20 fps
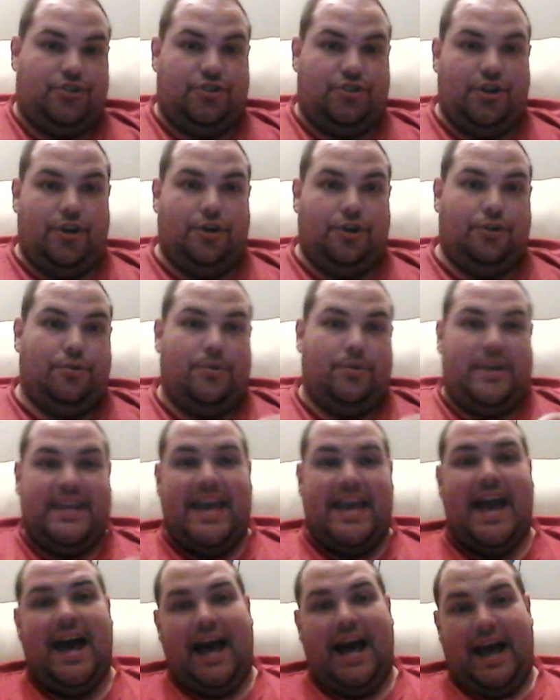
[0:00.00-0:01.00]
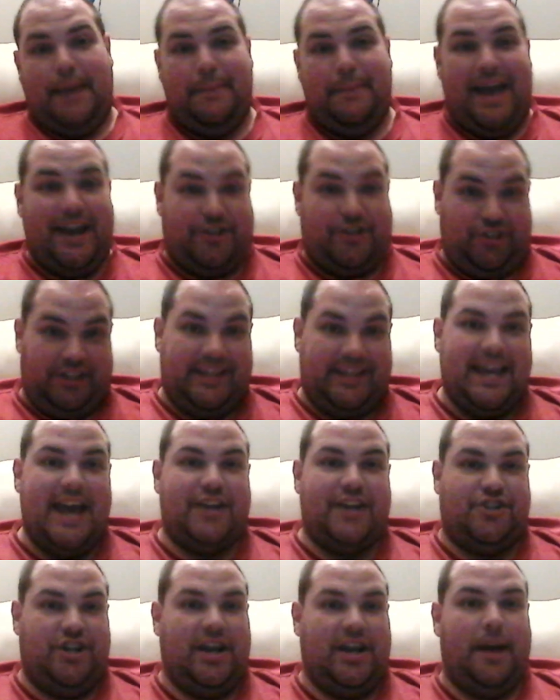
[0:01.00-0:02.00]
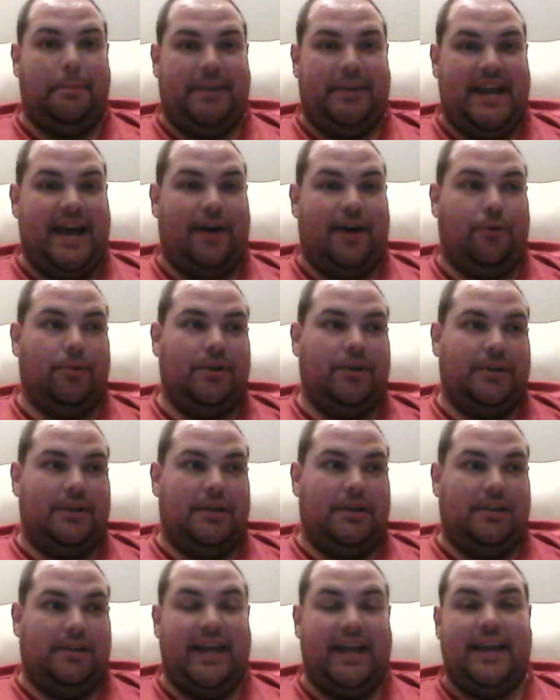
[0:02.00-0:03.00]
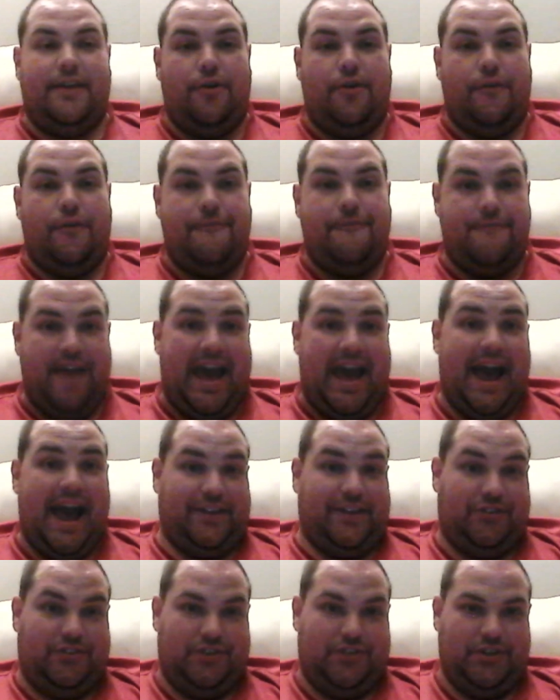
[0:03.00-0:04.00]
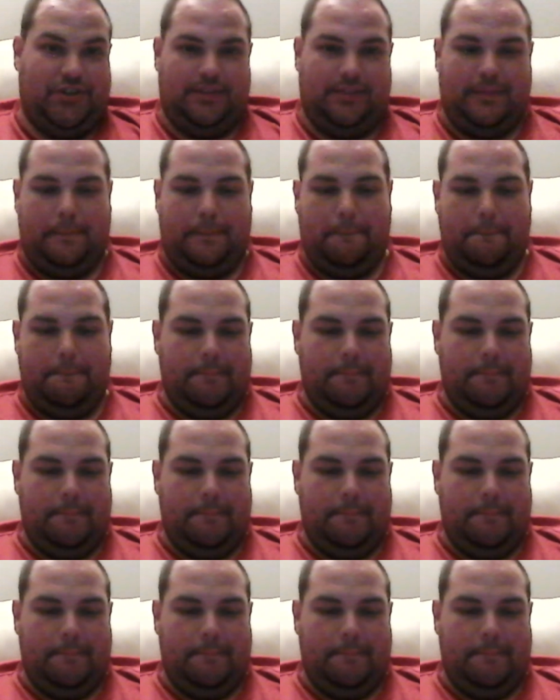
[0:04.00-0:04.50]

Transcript: So yeah, I'm actually catching up now, like fast.